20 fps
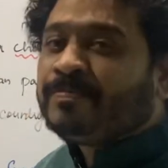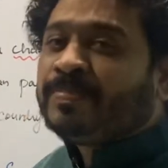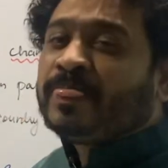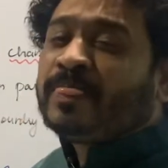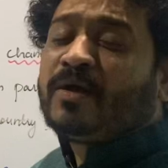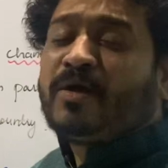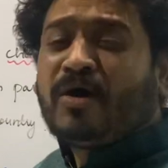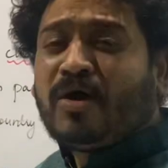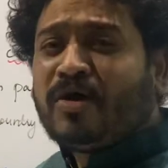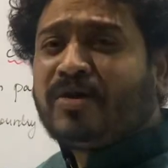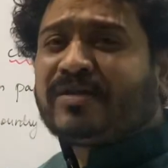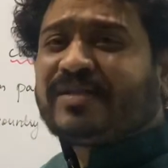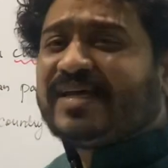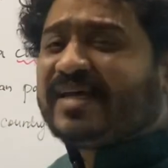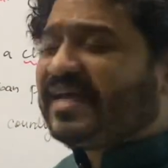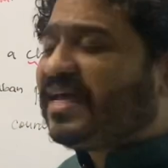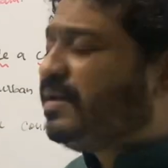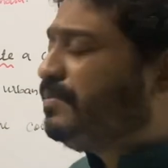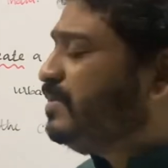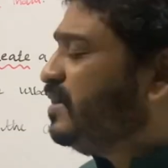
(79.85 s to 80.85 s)
or they
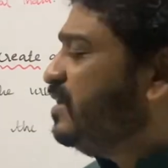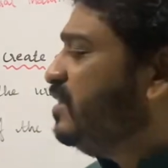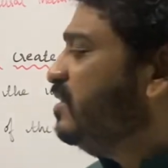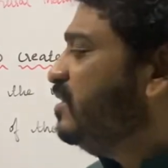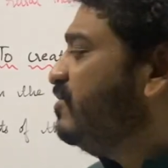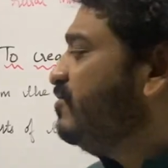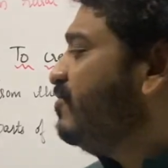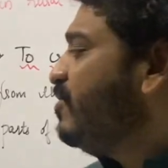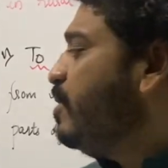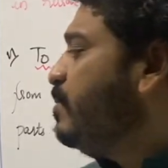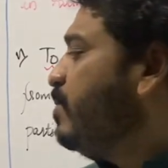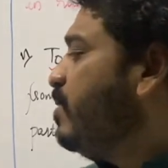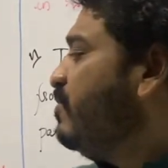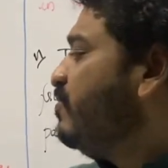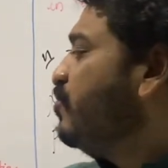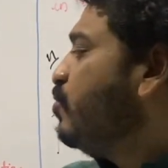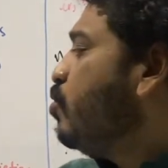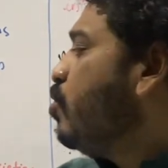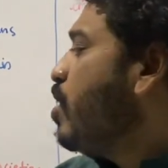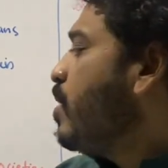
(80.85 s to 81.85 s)
can be in the form of
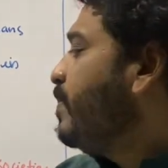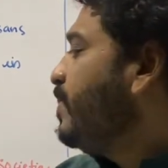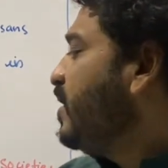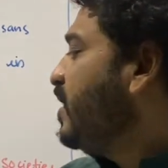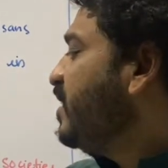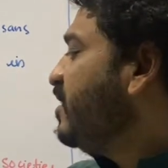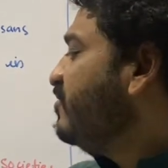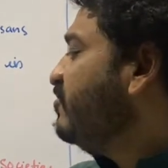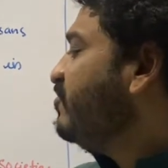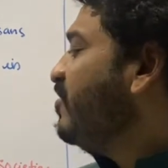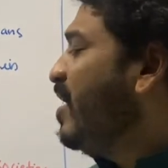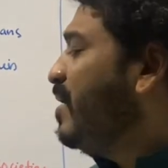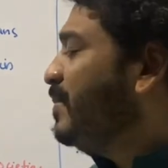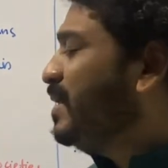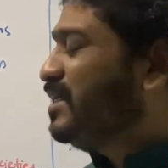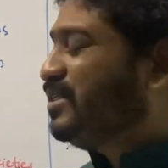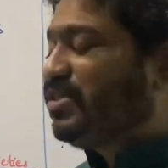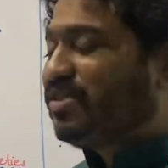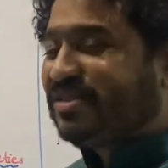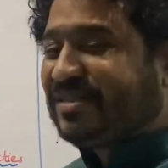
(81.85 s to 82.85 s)
cooperative
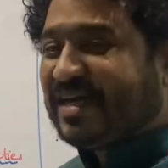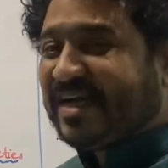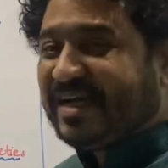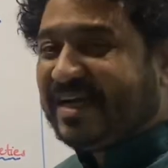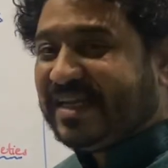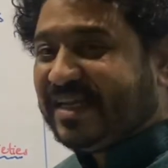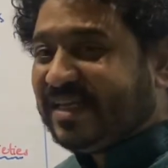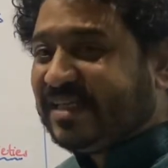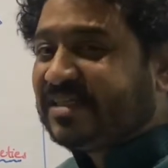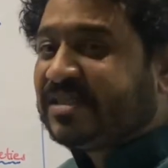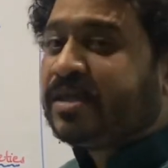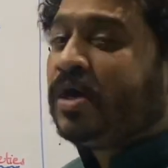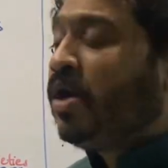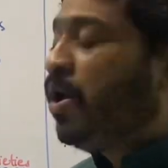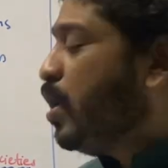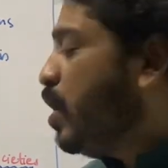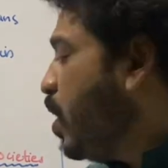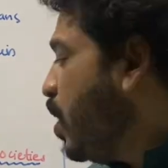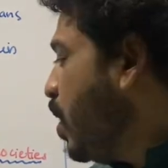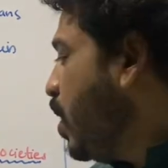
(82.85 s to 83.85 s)
farming societies,
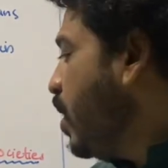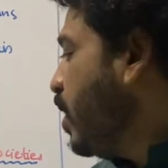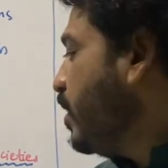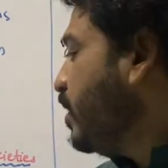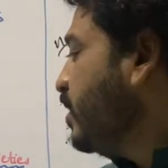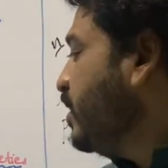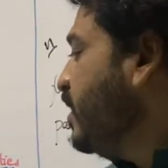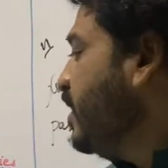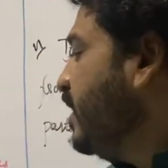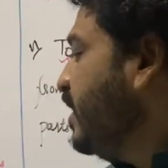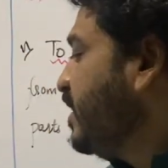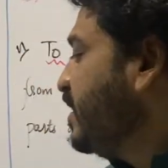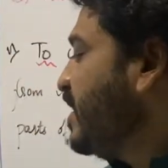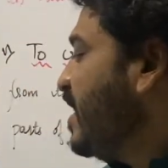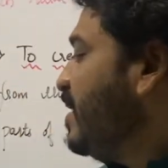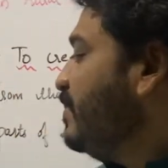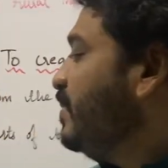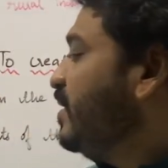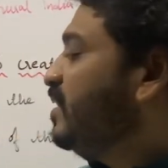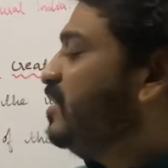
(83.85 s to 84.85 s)
or it
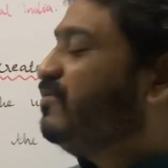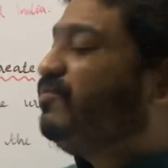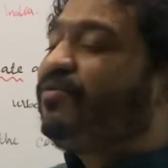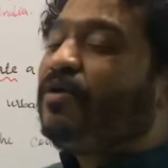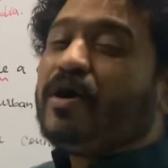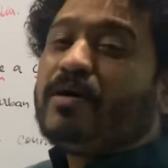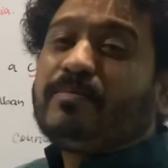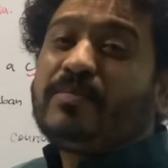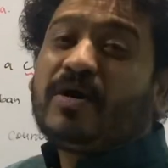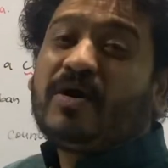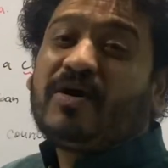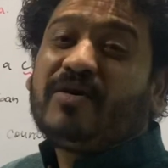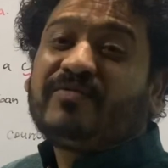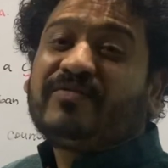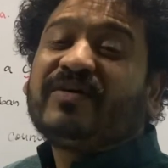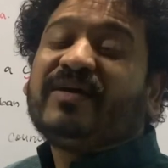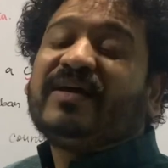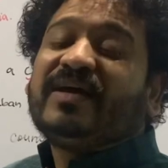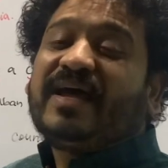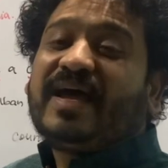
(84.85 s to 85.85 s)
can be in the form of
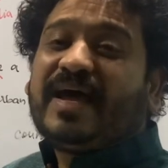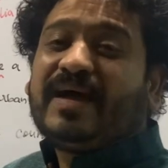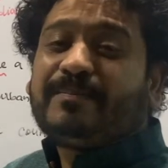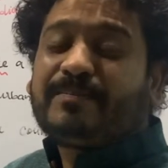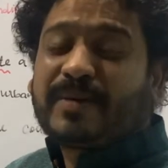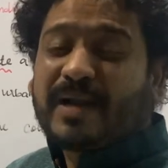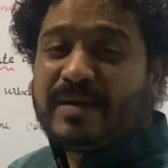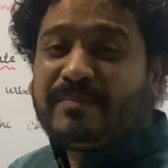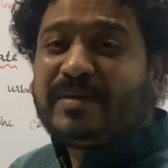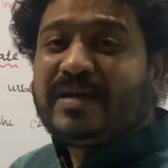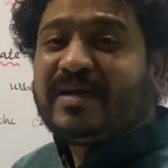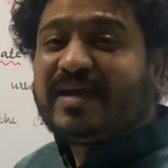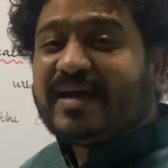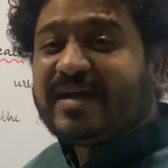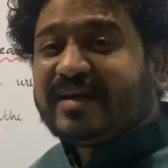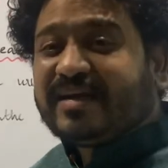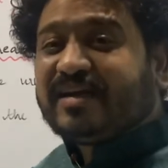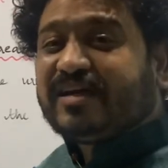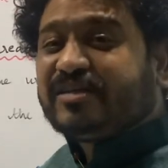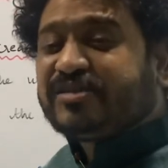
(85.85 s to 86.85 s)
primary
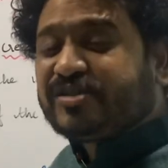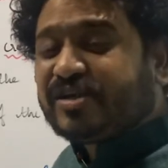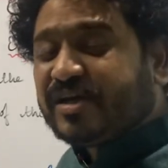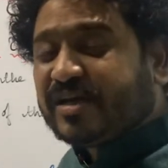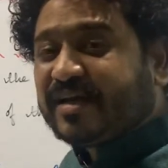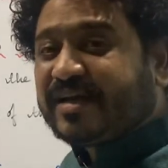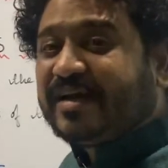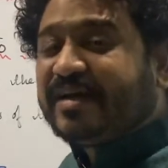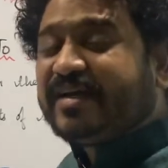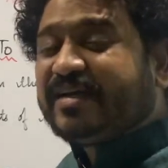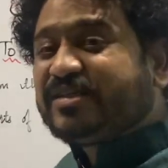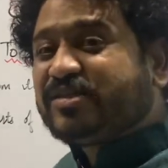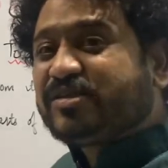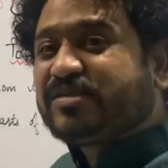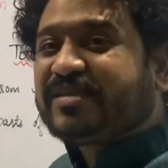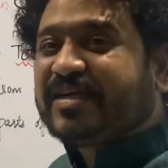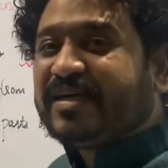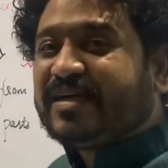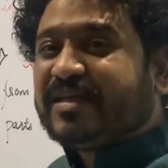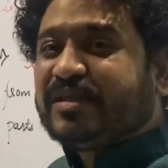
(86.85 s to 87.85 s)
agricultural credit
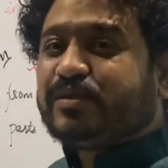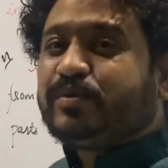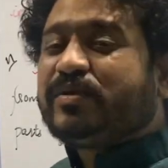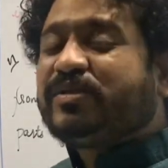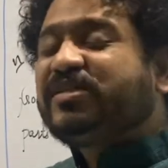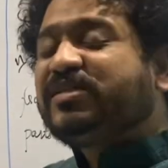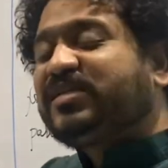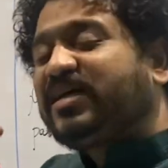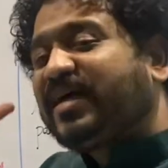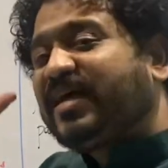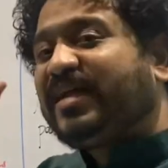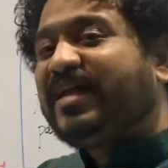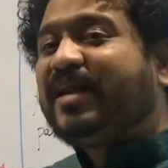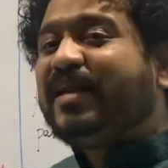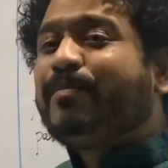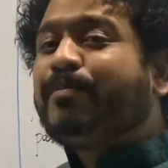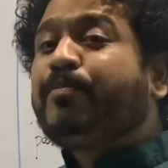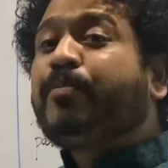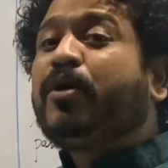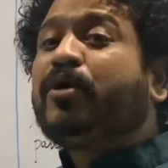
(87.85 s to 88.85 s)
societies, which is again an
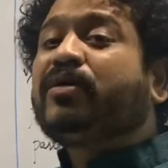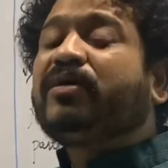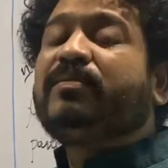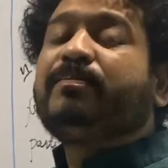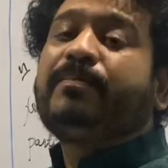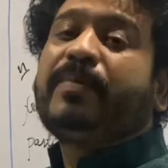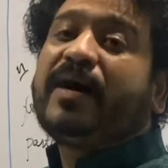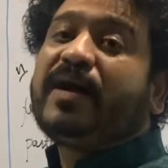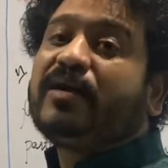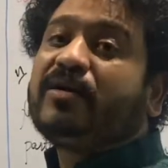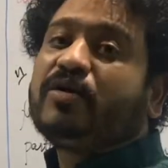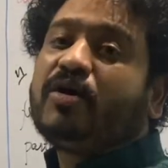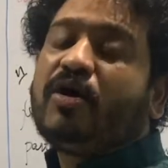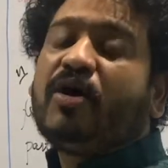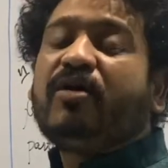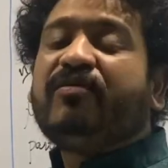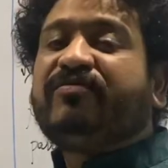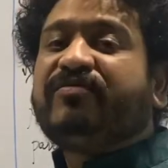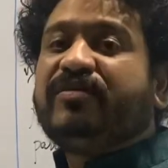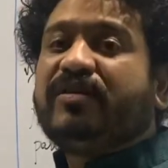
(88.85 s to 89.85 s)
important part
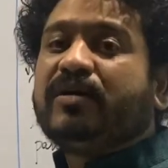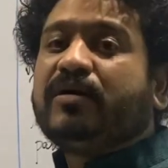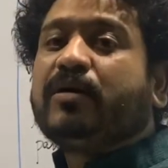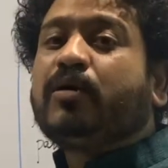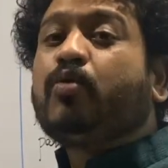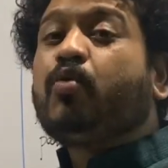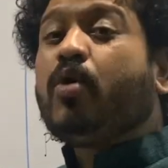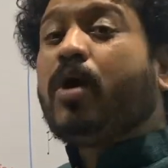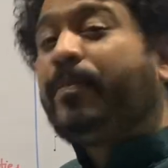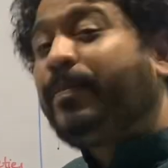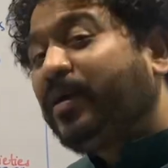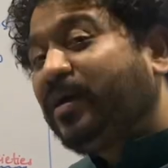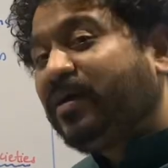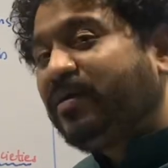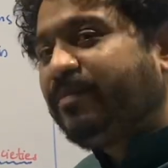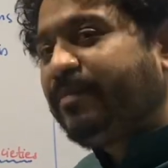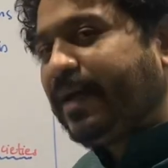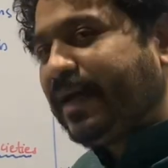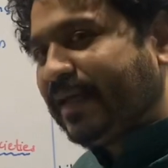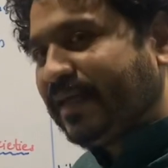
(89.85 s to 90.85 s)
of the
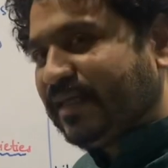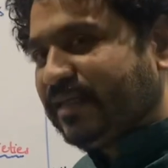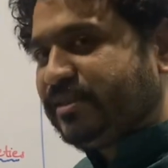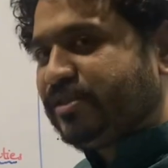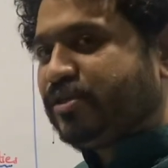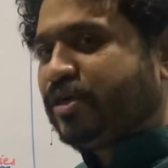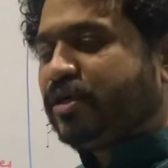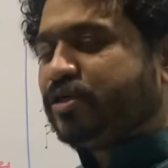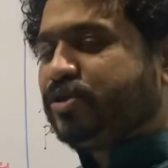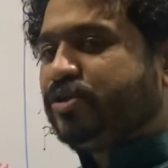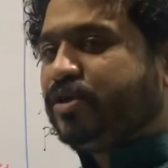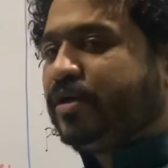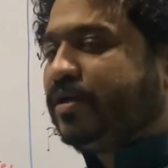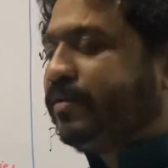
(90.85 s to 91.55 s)
cooperative banking structure,